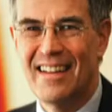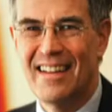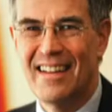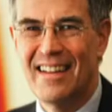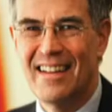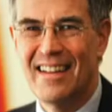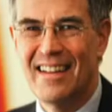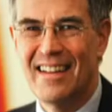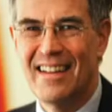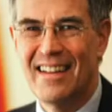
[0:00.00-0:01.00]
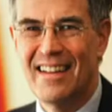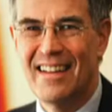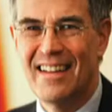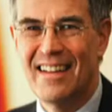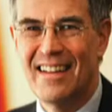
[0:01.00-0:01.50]

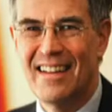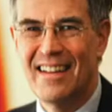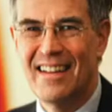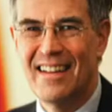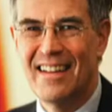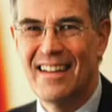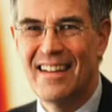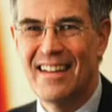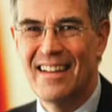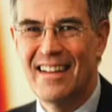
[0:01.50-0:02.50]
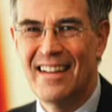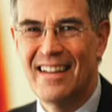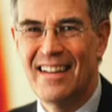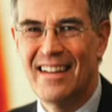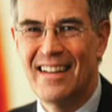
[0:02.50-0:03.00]

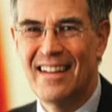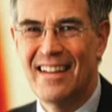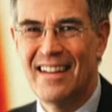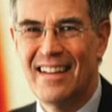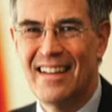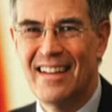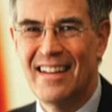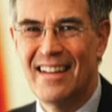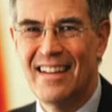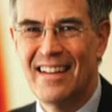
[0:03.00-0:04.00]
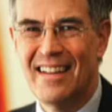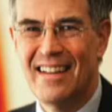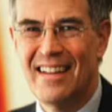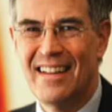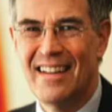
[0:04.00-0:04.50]

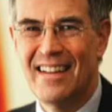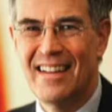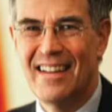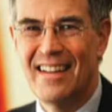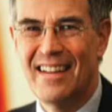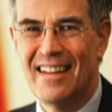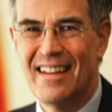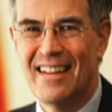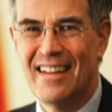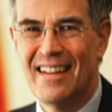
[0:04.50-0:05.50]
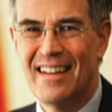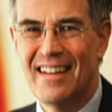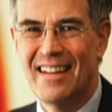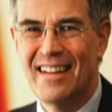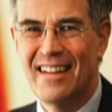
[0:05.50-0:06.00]
[no speech]